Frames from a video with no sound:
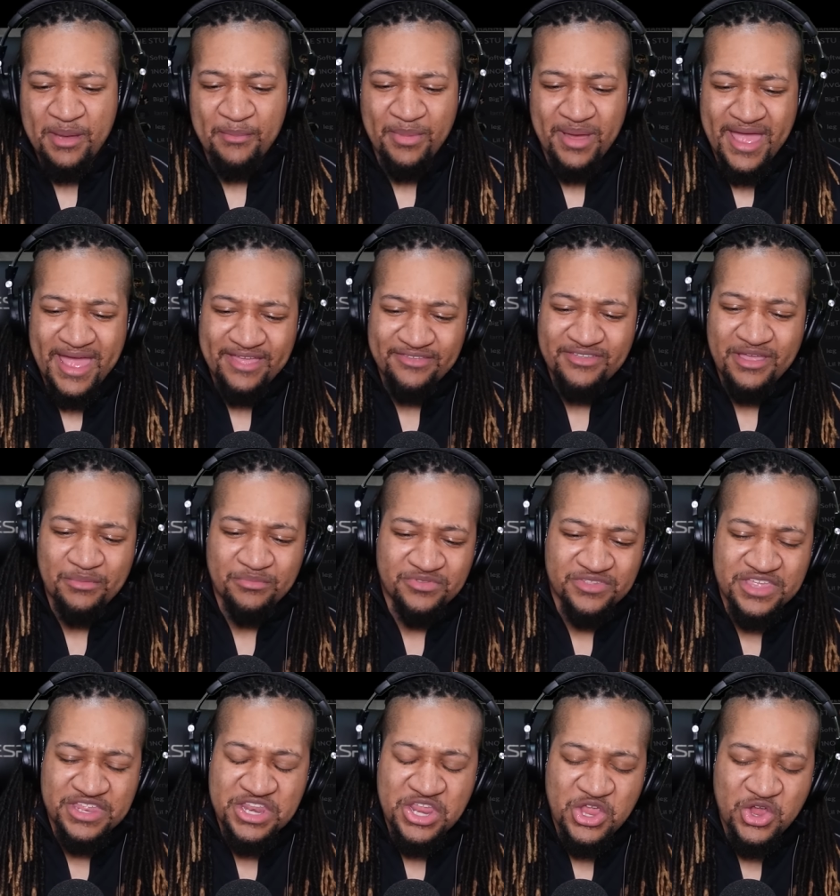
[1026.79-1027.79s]
But as I'm
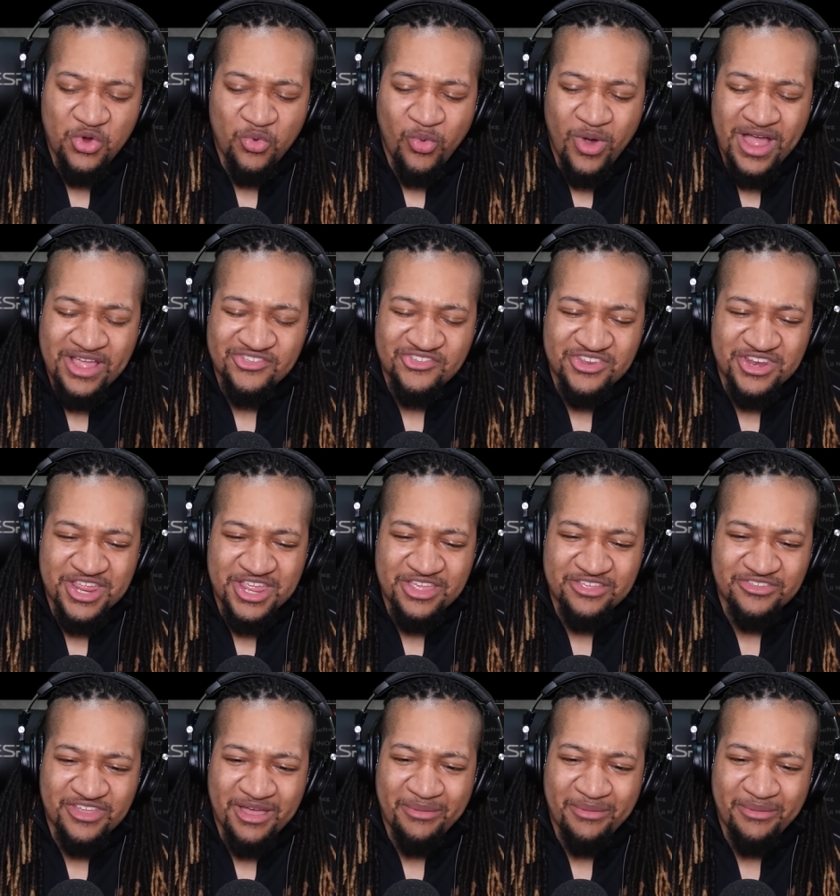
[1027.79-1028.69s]
sitting here watching these,